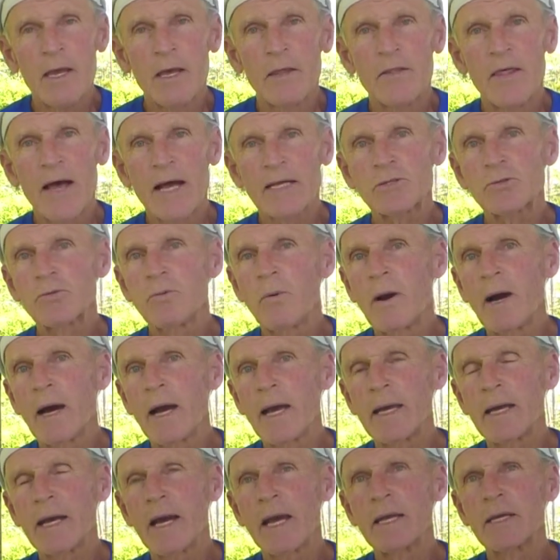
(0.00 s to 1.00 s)
That's
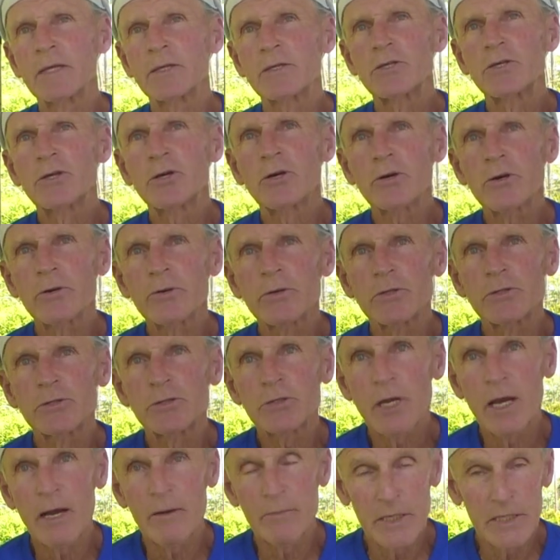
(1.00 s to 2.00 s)
why I
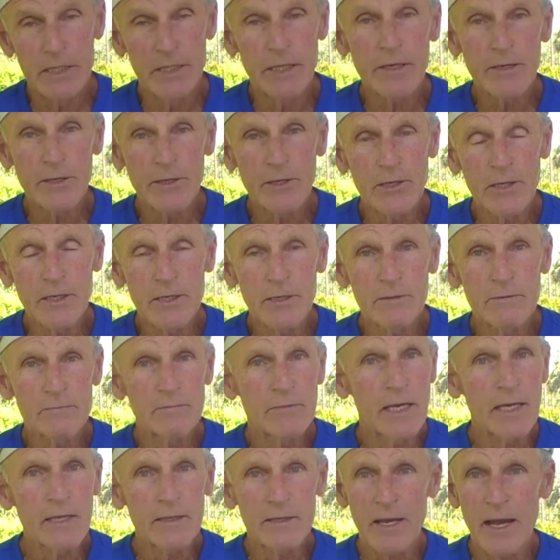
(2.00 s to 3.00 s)
encourage, they're
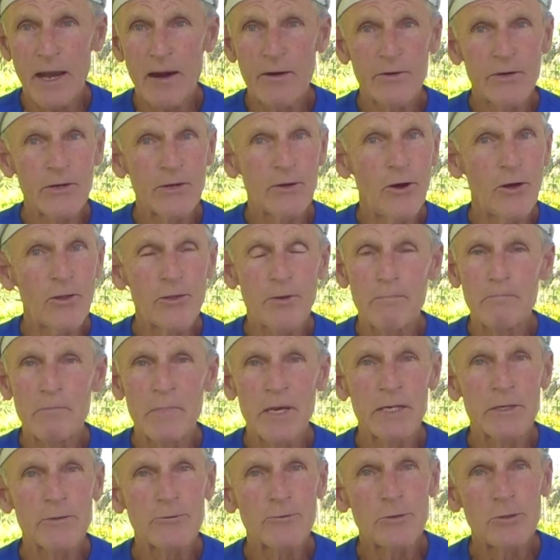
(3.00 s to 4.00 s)
good. They carry all the
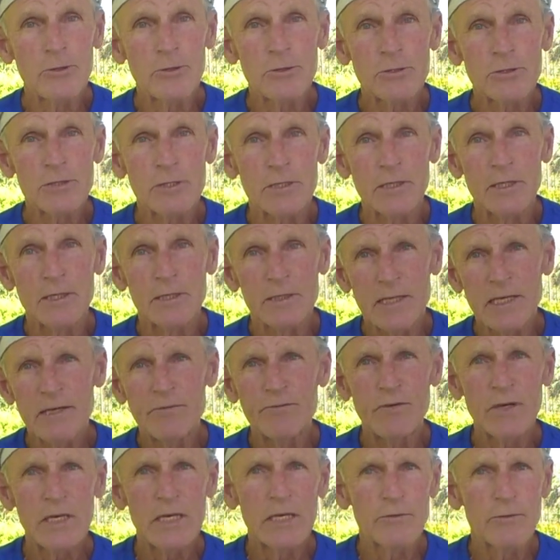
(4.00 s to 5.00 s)
minerals, and the
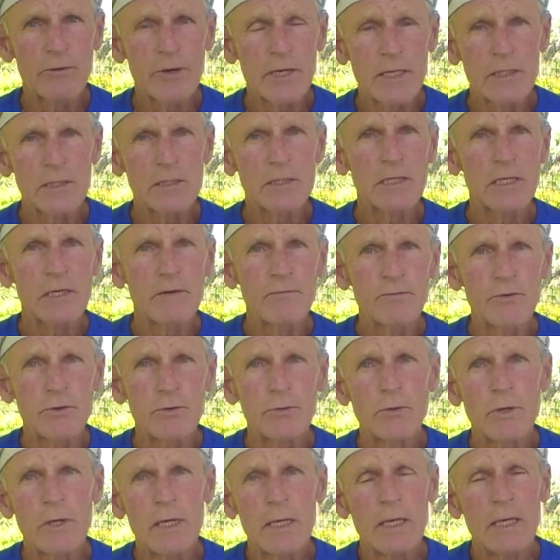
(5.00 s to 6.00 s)
leafy greens give
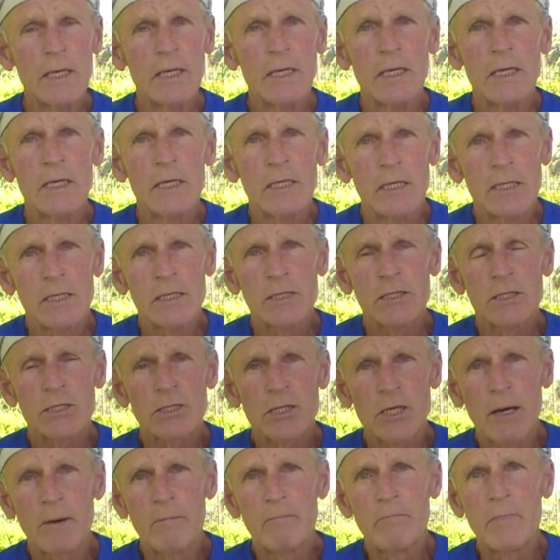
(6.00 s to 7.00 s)
you
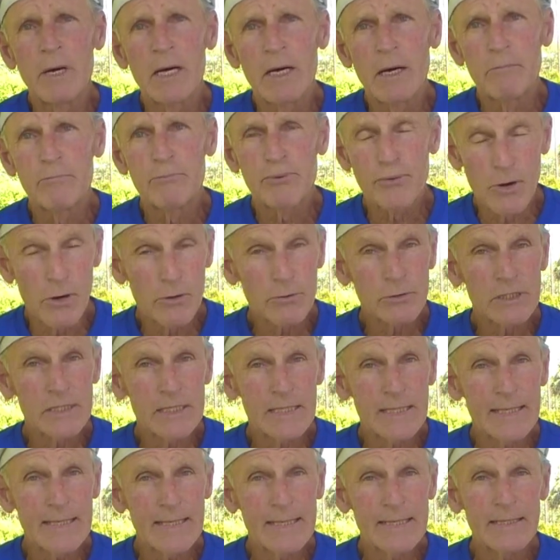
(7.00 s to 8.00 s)
some
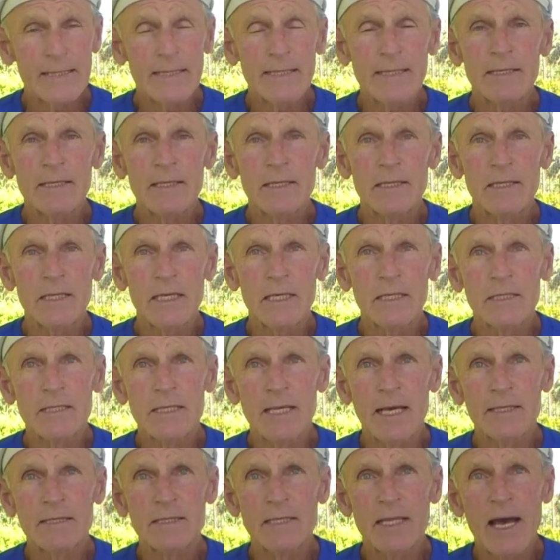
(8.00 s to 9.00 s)
protein, things
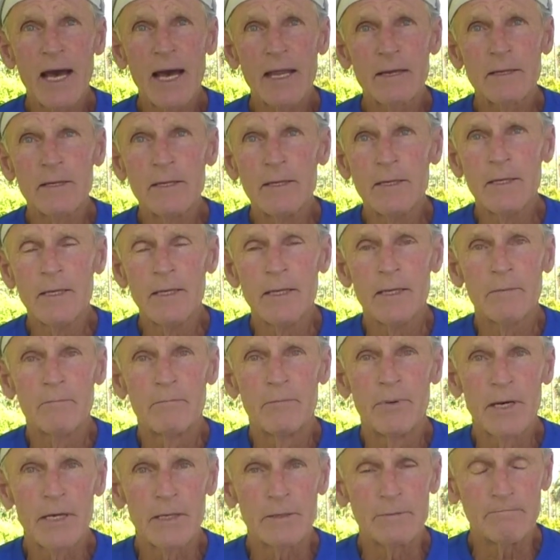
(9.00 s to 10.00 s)
like that.
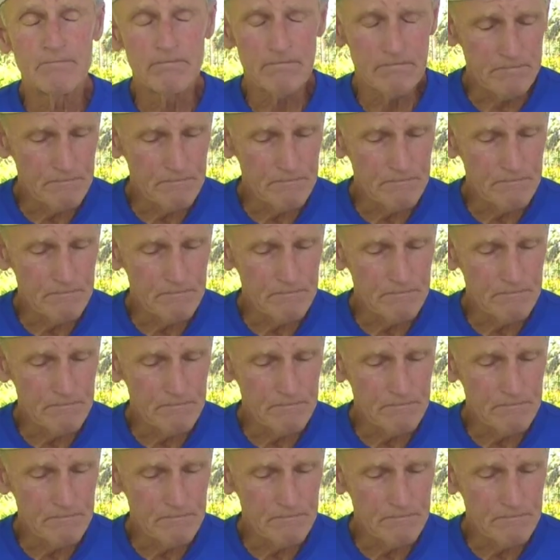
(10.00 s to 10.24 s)
But